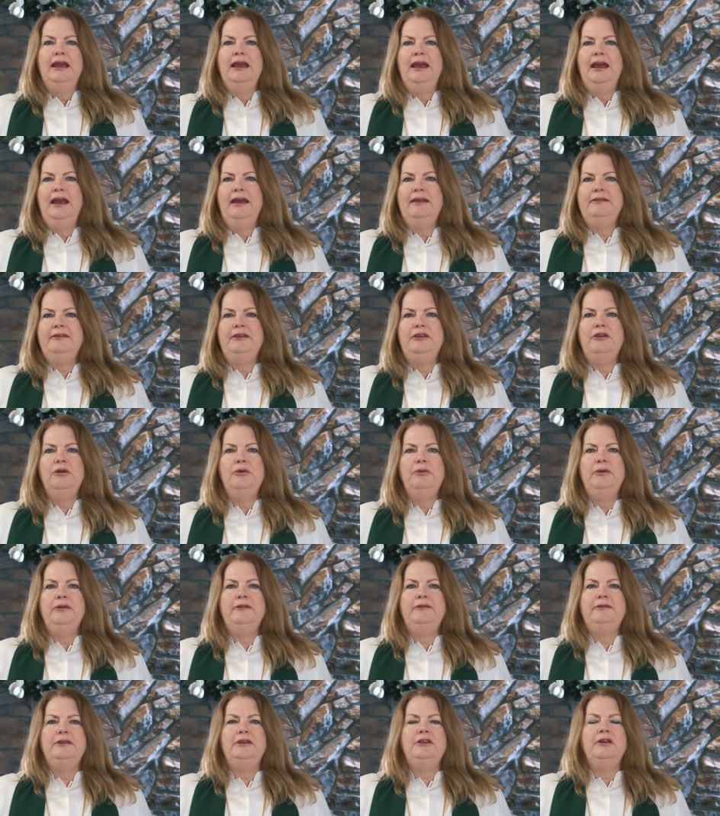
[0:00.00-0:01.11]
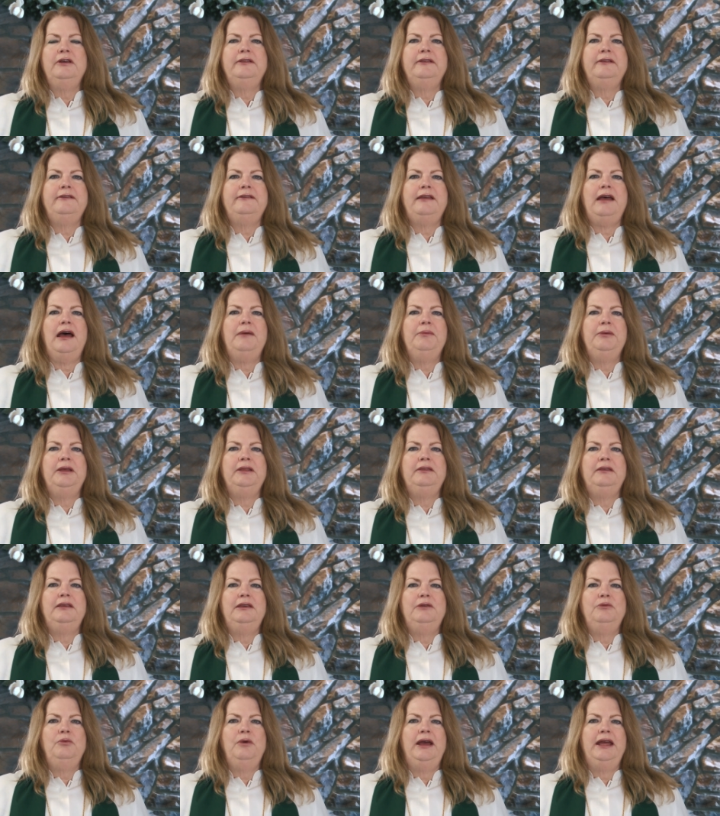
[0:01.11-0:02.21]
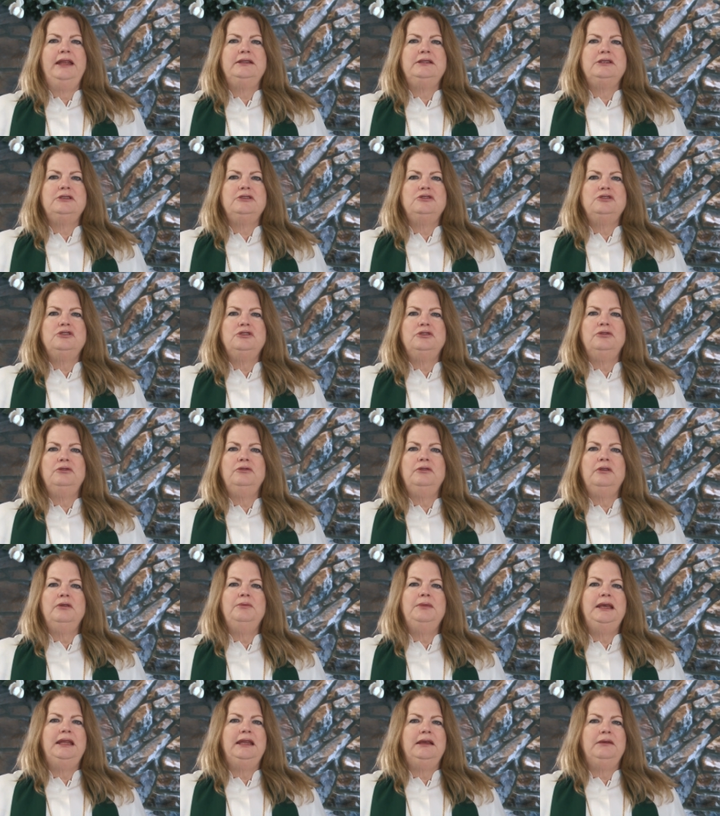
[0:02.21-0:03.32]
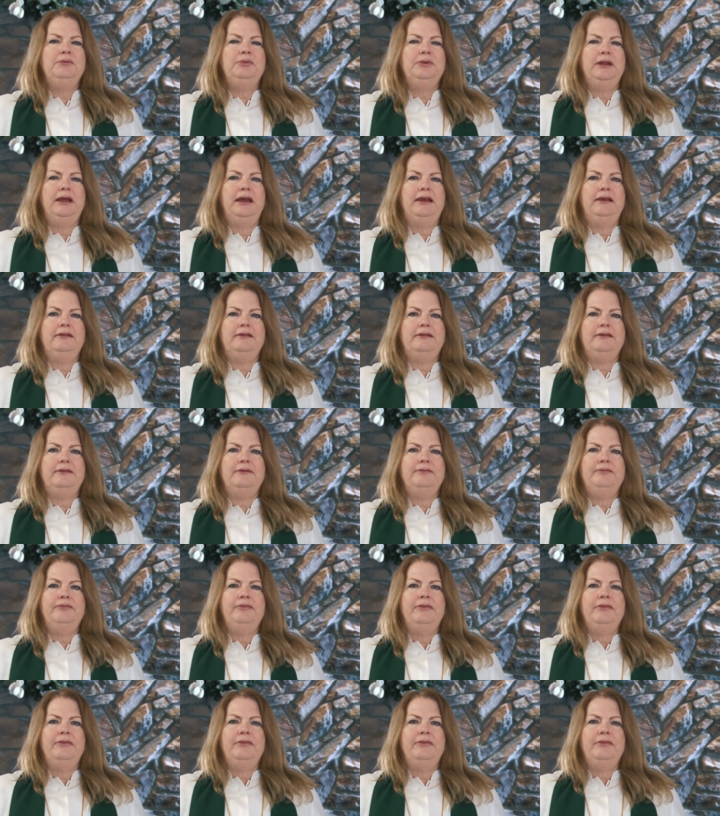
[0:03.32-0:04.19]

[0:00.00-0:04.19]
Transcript: As he always did on the Sabbath, he went to the meeting place.